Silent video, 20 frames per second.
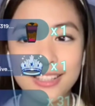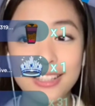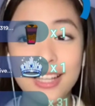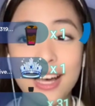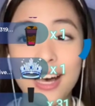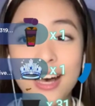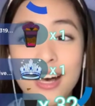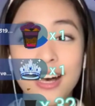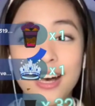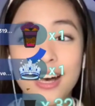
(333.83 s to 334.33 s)

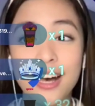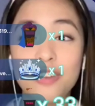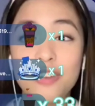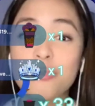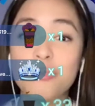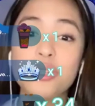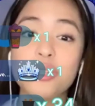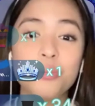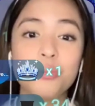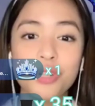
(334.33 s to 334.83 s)
na I've
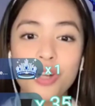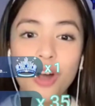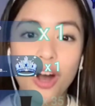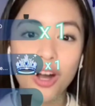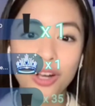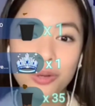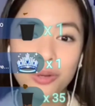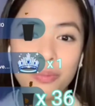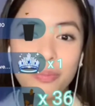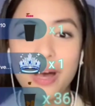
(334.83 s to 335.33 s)
been
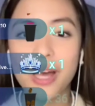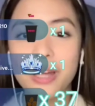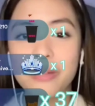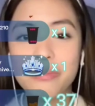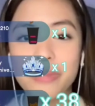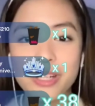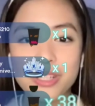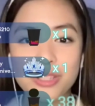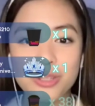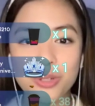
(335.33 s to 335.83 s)

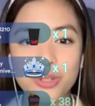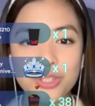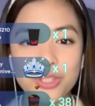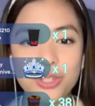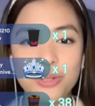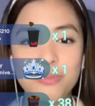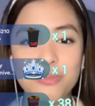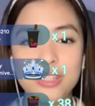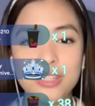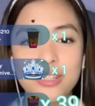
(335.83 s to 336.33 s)
preoccupied by
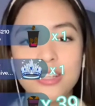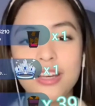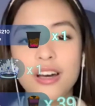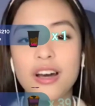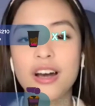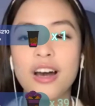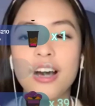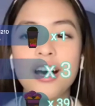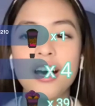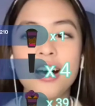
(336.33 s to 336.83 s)
social media.
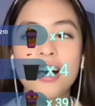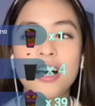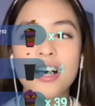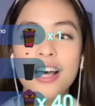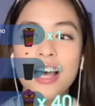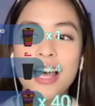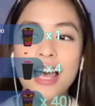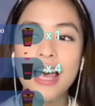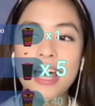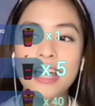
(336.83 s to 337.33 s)

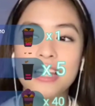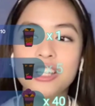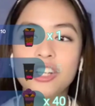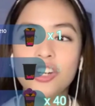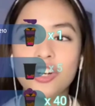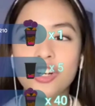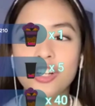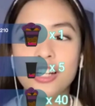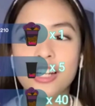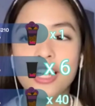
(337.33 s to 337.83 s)
And
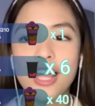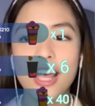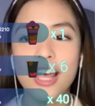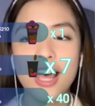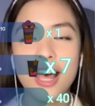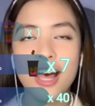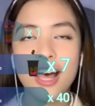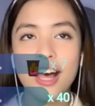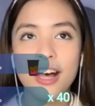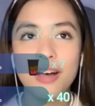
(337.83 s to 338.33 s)
yun,
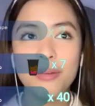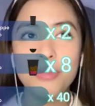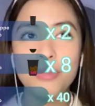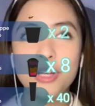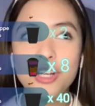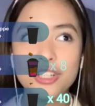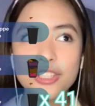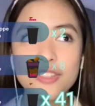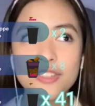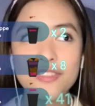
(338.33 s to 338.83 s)

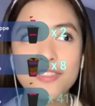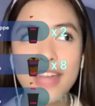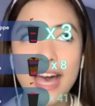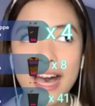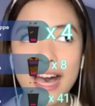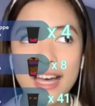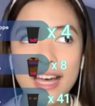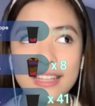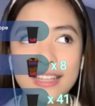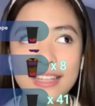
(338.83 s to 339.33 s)
because of
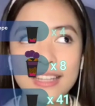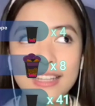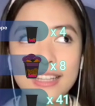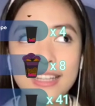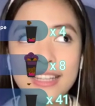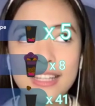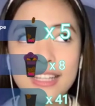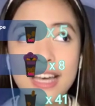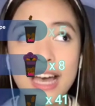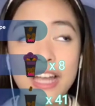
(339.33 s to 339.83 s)
that,
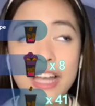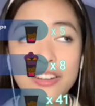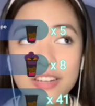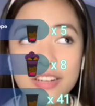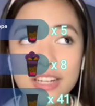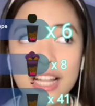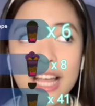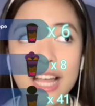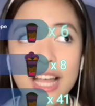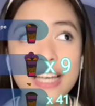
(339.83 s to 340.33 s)
I
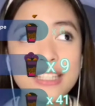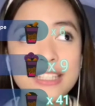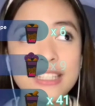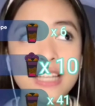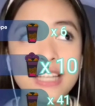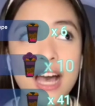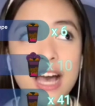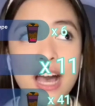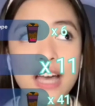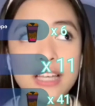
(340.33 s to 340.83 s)
realized
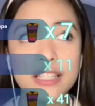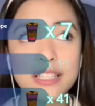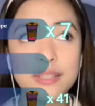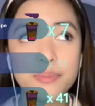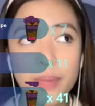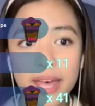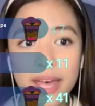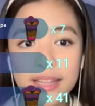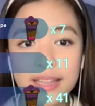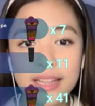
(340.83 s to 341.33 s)
na I
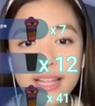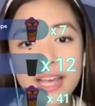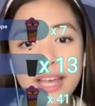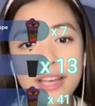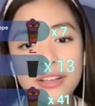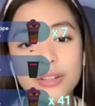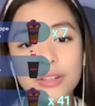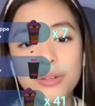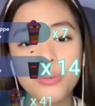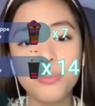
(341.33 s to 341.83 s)
spent
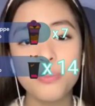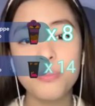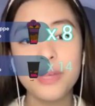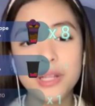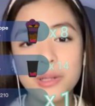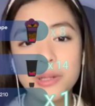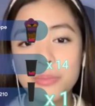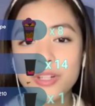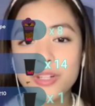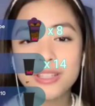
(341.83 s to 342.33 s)
like
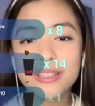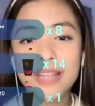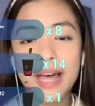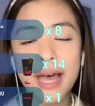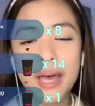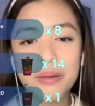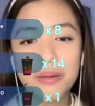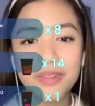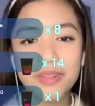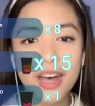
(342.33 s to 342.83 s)
minimal
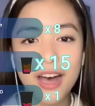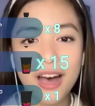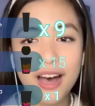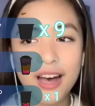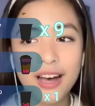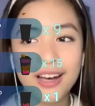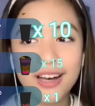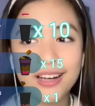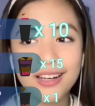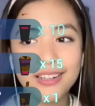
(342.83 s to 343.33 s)
time
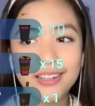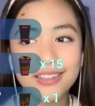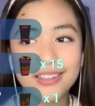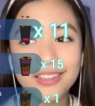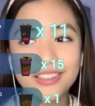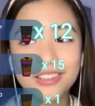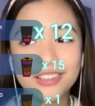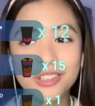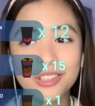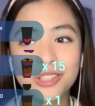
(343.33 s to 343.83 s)
na
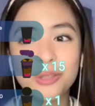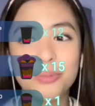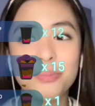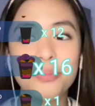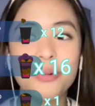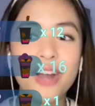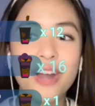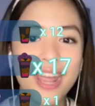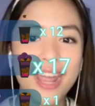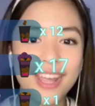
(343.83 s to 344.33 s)
to
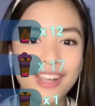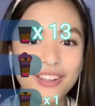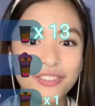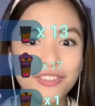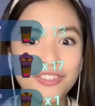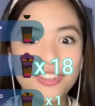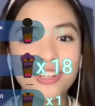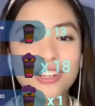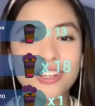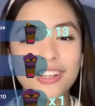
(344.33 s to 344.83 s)
pray,
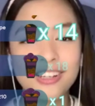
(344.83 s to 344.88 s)
for